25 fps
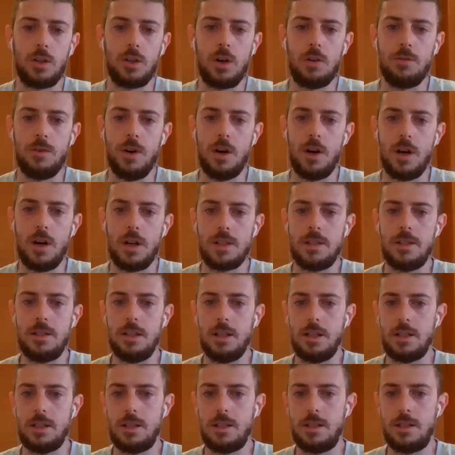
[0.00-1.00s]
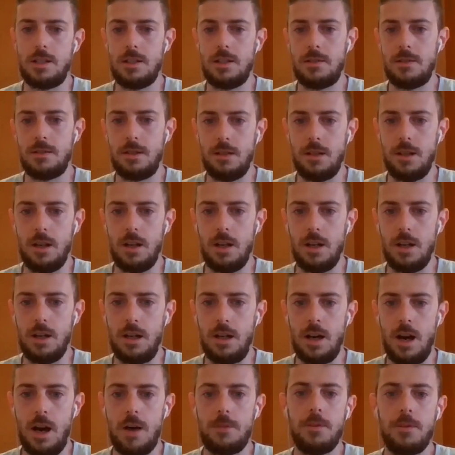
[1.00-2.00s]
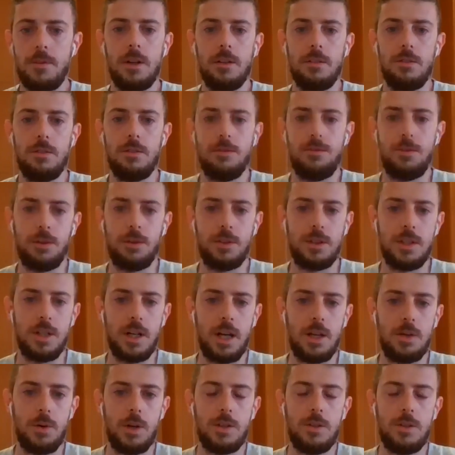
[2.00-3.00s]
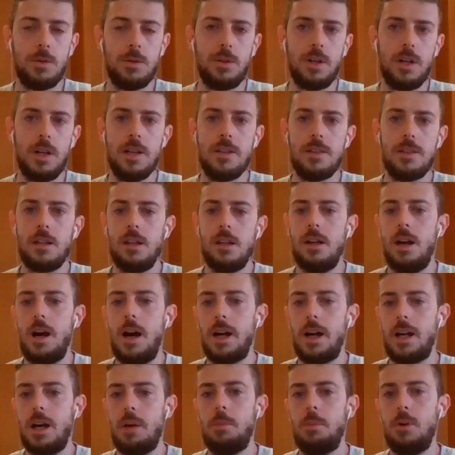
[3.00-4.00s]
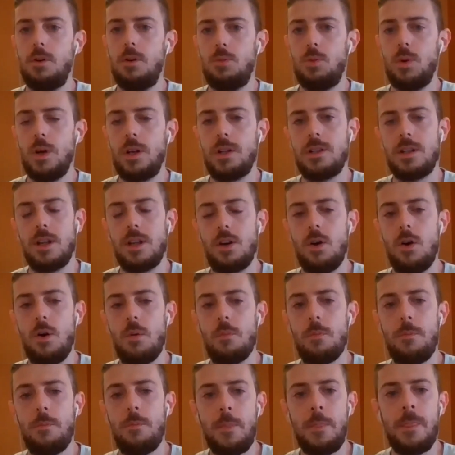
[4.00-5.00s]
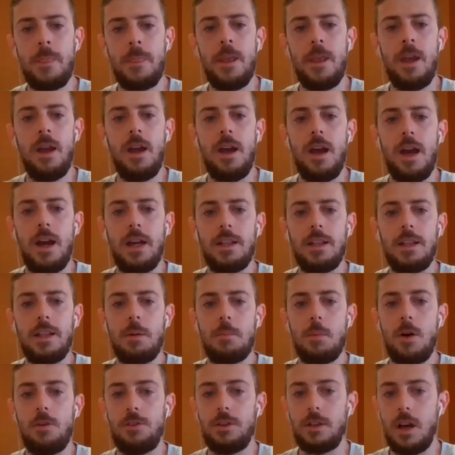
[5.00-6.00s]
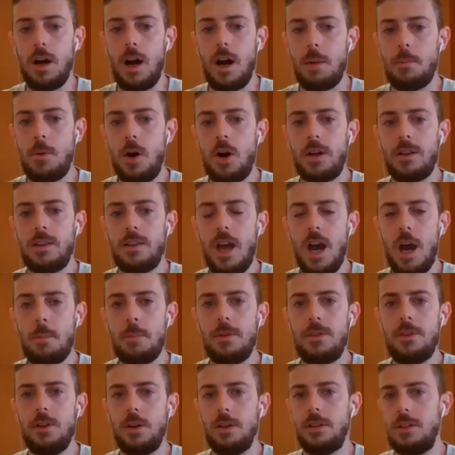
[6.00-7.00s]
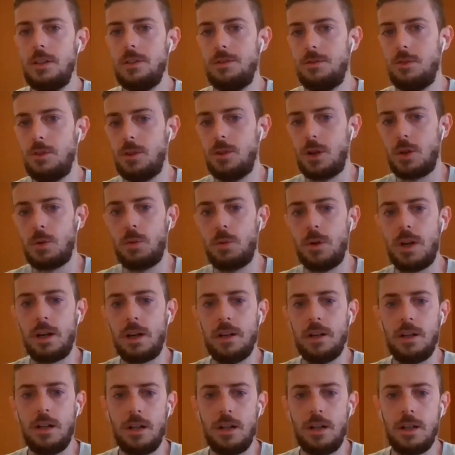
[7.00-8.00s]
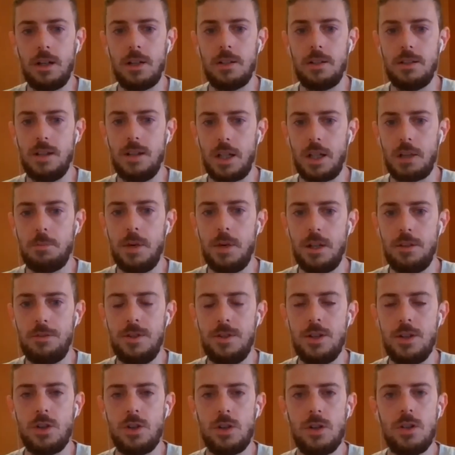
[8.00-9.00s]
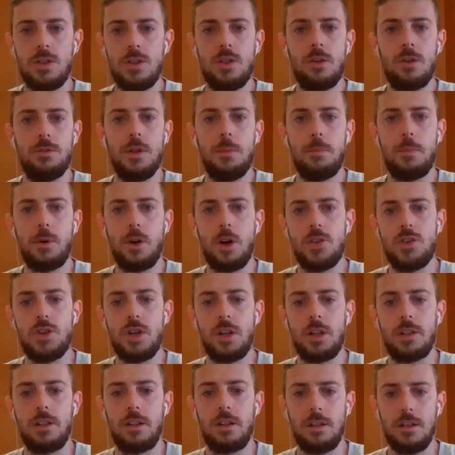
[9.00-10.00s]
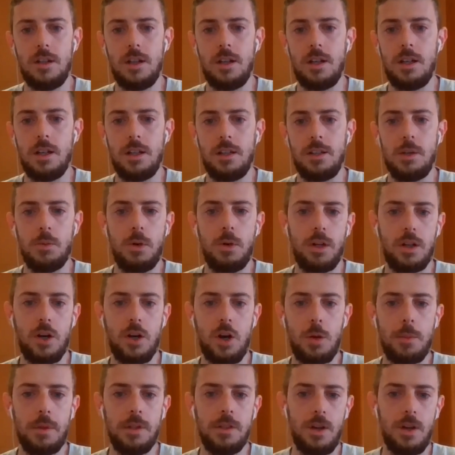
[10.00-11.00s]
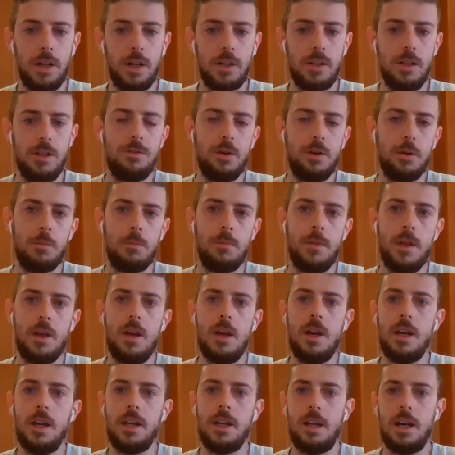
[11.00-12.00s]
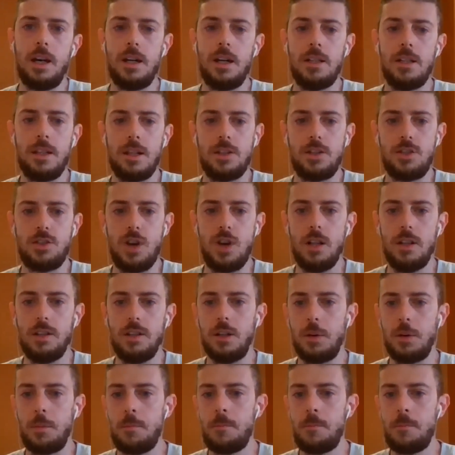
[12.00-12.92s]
of 649 returnees a couple of weeks ago. And among them, 34 were direct beneficiaries of the project. They were coming directly from Caritas shelter.